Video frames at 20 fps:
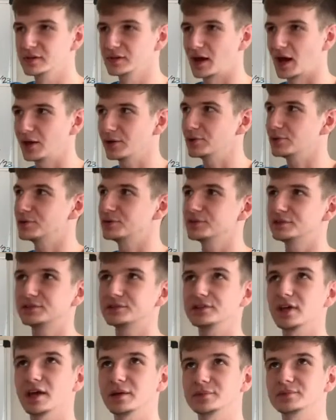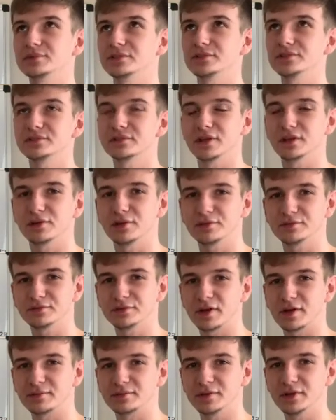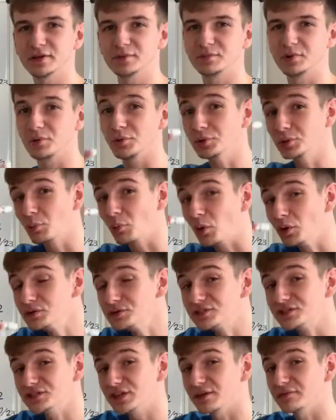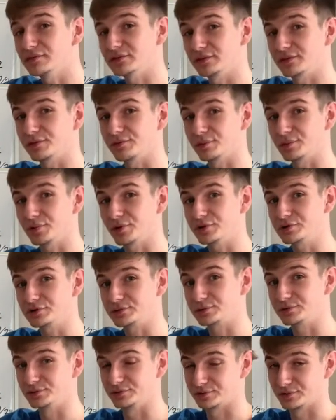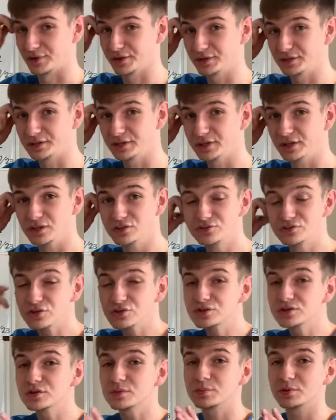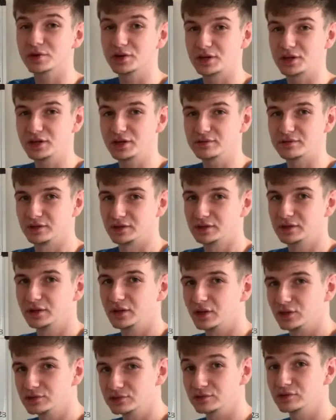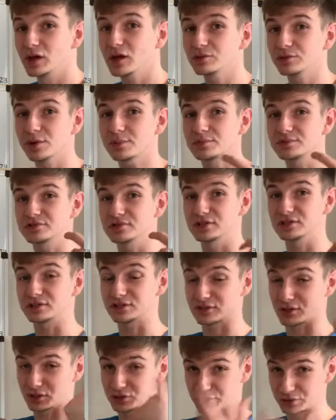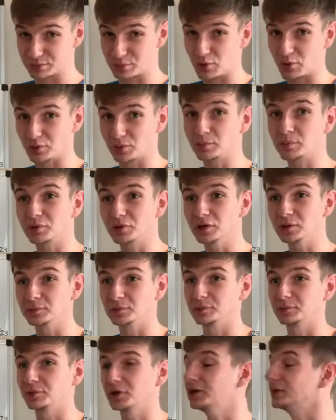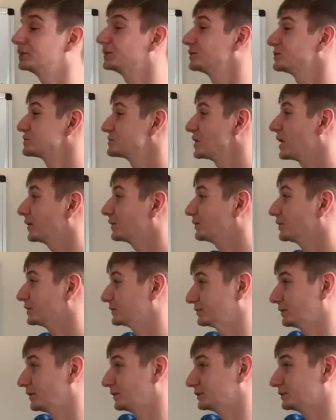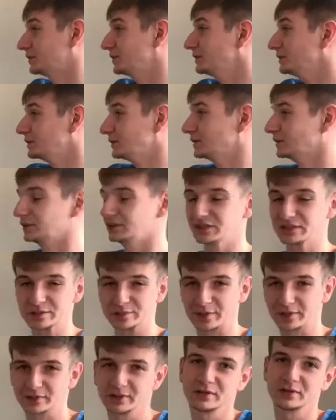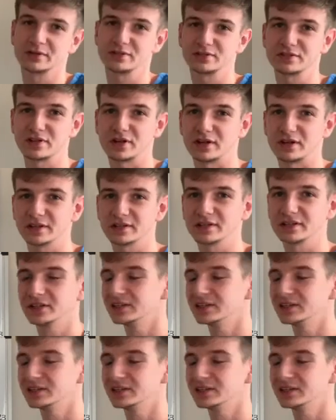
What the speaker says: I don't know the exact percentage of that off the top of my head, but only 1/7 of a price move, right? Just to break even. So that represents a smaller premium, right? There's not a lot of volatility expected in the stock.